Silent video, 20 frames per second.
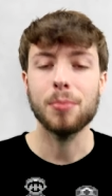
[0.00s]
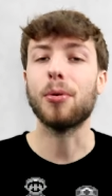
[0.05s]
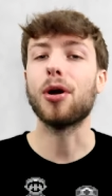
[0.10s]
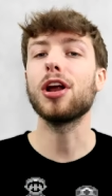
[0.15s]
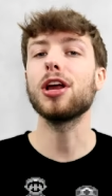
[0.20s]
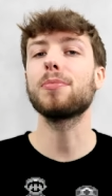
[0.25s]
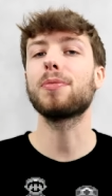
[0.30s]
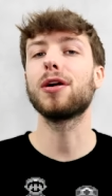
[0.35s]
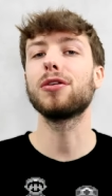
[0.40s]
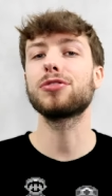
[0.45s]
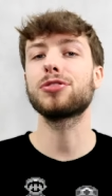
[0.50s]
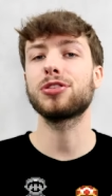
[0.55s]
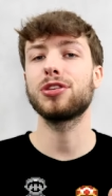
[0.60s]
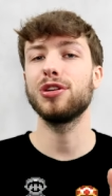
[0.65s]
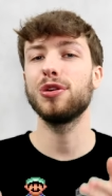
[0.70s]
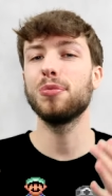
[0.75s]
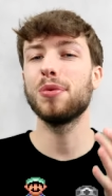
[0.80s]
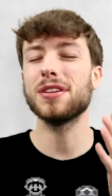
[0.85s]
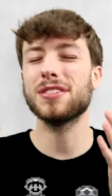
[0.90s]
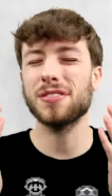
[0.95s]
Mario Bros.
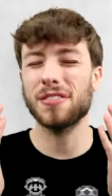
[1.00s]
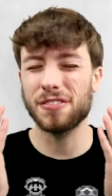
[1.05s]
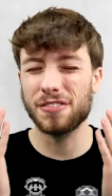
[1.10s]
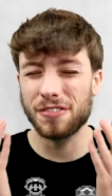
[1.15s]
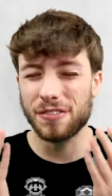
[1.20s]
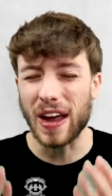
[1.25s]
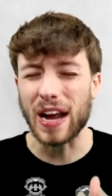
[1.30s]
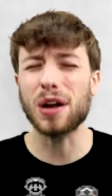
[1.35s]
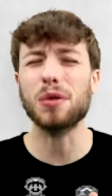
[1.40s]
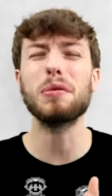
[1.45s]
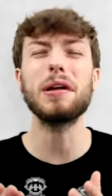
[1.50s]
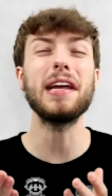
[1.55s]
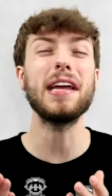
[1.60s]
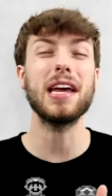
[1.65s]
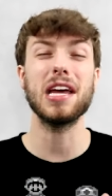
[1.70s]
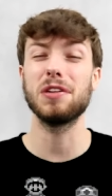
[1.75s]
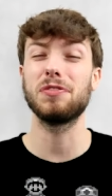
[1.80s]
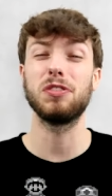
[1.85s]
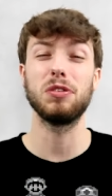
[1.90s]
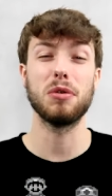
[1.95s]
2 was very
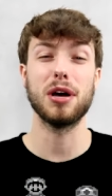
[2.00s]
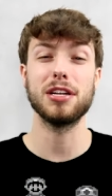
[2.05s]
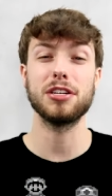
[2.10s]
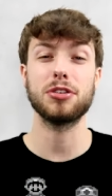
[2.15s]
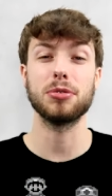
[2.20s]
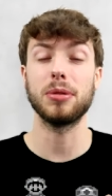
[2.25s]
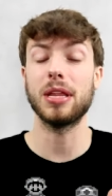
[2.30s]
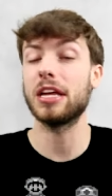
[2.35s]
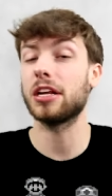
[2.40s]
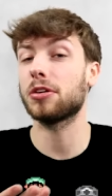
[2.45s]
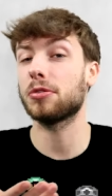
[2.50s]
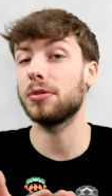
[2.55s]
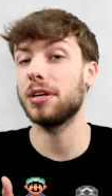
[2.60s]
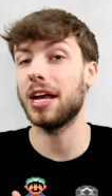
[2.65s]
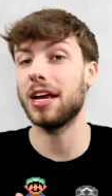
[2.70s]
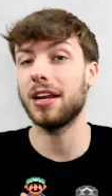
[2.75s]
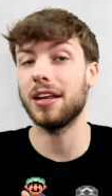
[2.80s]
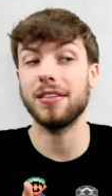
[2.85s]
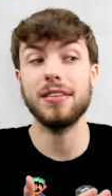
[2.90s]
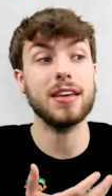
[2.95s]
influential in
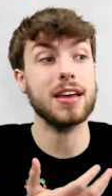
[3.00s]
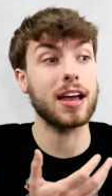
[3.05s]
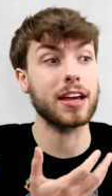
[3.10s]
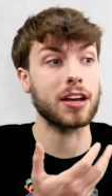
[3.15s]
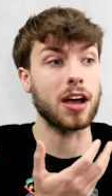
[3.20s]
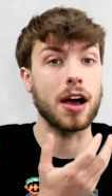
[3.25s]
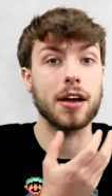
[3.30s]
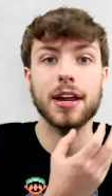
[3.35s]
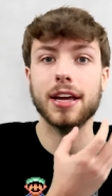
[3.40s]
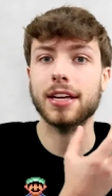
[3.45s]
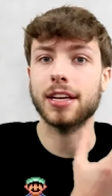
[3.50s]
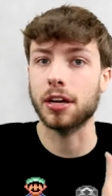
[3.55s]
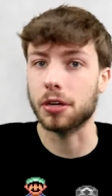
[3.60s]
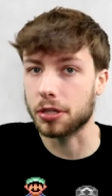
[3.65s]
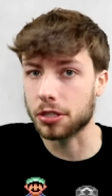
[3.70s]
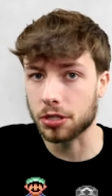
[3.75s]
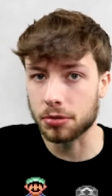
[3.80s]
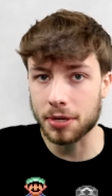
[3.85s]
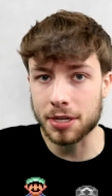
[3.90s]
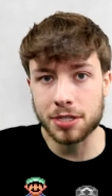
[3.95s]
creating the iconic
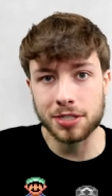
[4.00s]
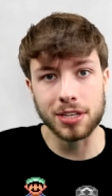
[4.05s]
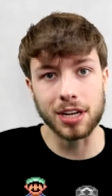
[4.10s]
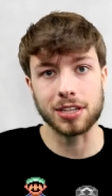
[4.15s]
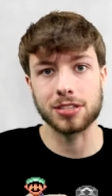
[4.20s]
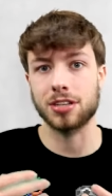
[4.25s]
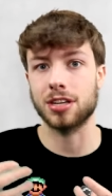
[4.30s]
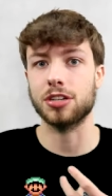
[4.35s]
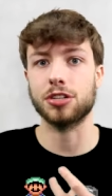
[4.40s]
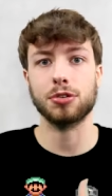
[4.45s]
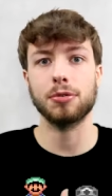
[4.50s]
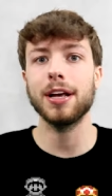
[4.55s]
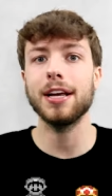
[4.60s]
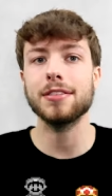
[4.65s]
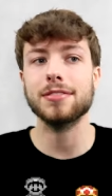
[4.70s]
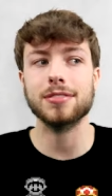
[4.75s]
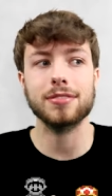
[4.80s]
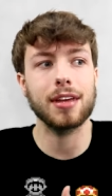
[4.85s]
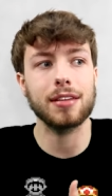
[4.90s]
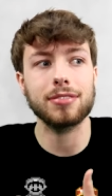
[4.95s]
characteristics and
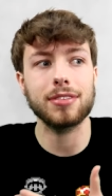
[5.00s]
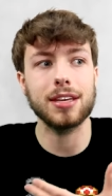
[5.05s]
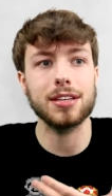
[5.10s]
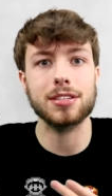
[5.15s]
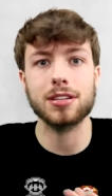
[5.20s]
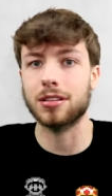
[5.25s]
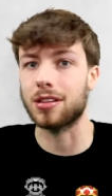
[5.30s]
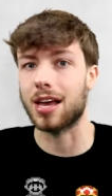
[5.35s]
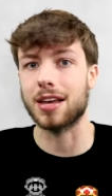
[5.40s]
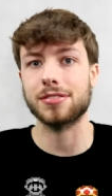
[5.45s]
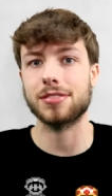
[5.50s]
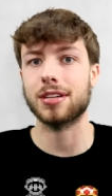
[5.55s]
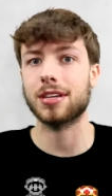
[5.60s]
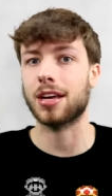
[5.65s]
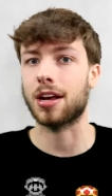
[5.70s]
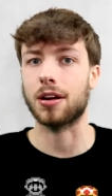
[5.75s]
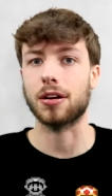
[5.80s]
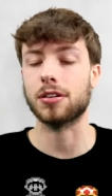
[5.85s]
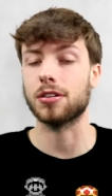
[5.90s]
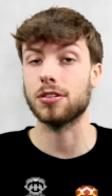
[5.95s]
traits that these classic
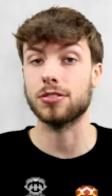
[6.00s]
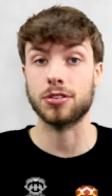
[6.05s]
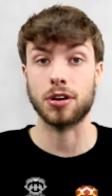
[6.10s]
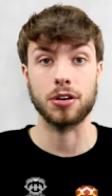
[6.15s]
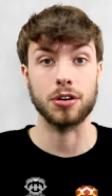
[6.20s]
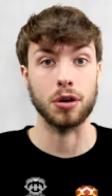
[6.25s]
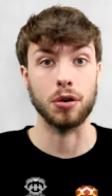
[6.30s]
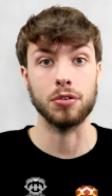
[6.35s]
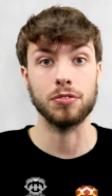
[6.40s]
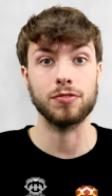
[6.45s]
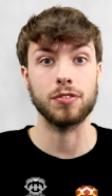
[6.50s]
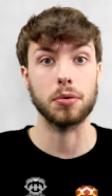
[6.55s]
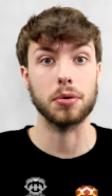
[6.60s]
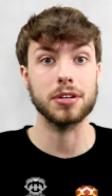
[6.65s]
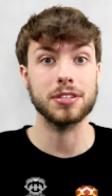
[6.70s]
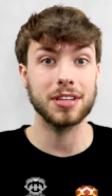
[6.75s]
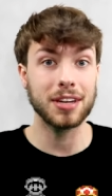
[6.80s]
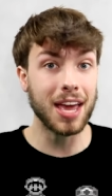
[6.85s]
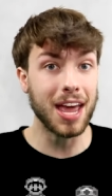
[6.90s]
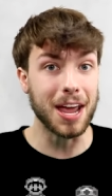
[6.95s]
characters are known
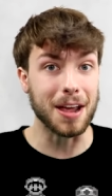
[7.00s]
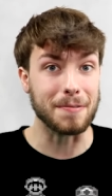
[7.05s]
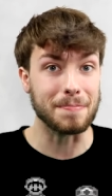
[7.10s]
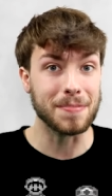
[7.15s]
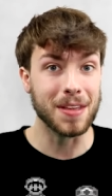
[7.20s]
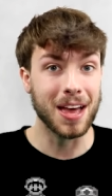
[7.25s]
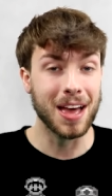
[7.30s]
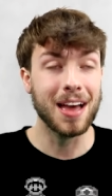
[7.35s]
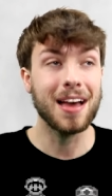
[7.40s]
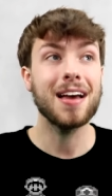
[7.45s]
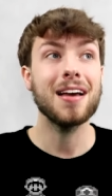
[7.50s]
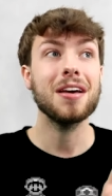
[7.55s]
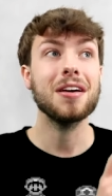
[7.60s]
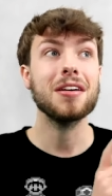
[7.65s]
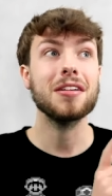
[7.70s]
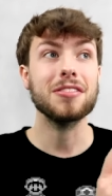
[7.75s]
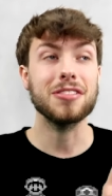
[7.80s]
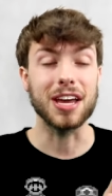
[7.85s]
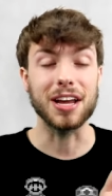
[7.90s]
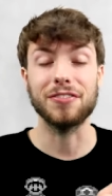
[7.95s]
for today.
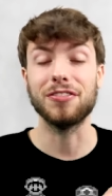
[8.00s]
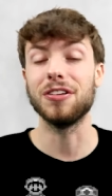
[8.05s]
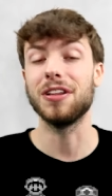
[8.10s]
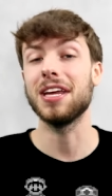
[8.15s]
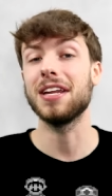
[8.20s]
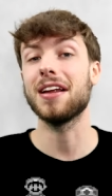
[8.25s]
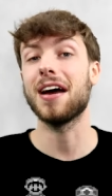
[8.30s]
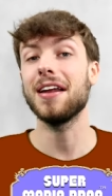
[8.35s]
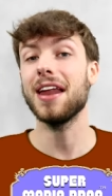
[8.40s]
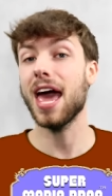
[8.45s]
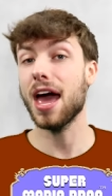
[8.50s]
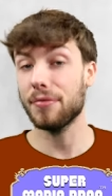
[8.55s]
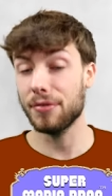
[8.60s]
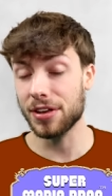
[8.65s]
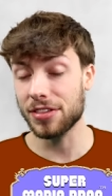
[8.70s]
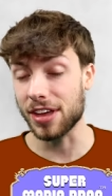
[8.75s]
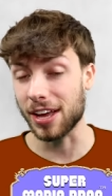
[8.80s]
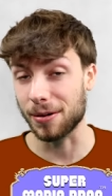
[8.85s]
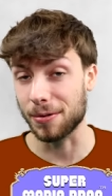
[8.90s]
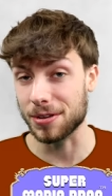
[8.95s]
Thankfully, not
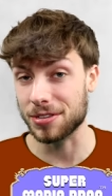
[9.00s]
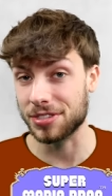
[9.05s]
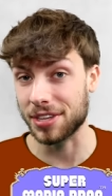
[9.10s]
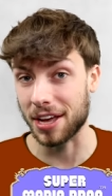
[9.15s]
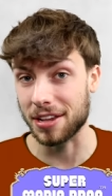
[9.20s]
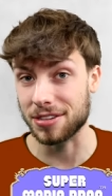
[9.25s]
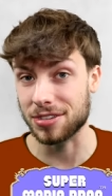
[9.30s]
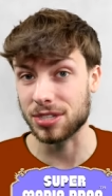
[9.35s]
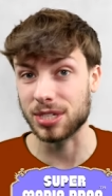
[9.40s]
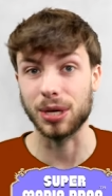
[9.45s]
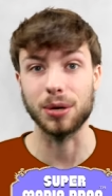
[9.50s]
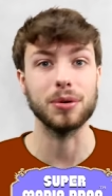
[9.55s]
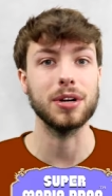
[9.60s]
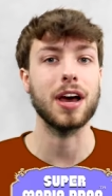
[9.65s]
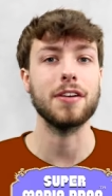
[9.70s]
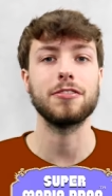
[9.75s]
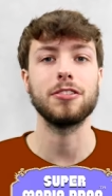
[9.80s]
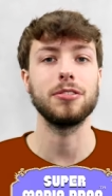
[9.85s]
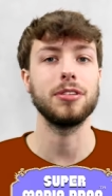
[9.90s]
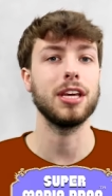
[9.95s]
everything was set in stone
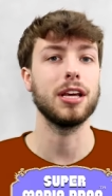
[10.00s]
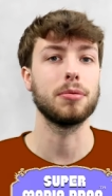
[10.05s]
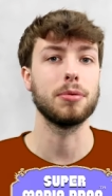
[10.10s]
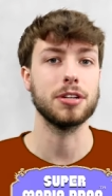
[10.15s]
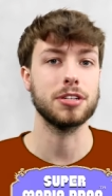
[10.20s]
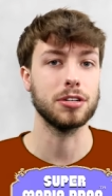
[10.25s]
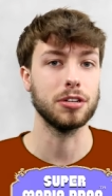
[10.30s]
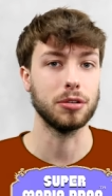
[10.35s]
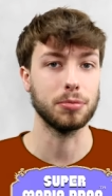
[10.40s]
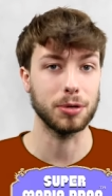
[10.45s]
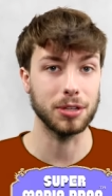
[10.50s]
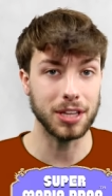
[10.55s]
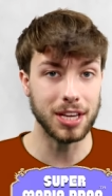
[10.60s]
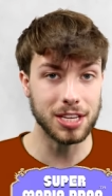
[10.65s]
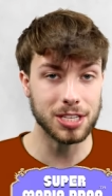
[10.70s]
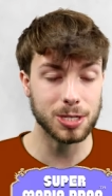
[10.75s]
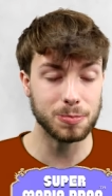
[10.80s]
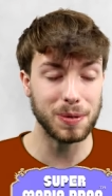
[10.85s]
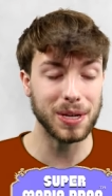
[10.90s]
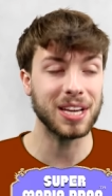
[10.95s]
after the original
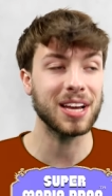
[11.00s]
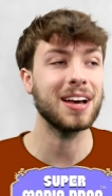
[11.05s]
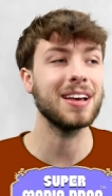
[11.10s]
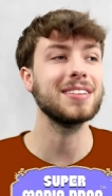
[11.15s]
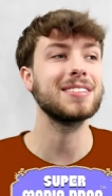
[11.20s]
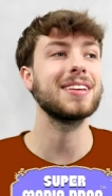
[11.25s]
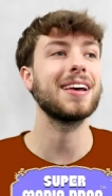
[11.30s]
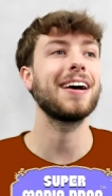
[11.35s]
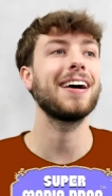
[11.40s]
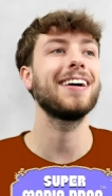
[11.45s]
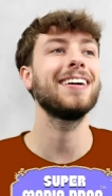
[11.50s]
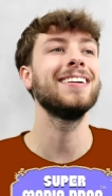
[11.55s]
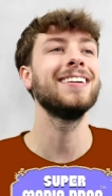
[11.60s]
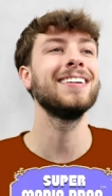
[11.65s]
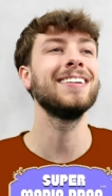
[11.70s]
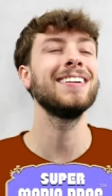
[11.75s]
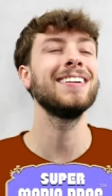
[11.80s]
release, because, uh,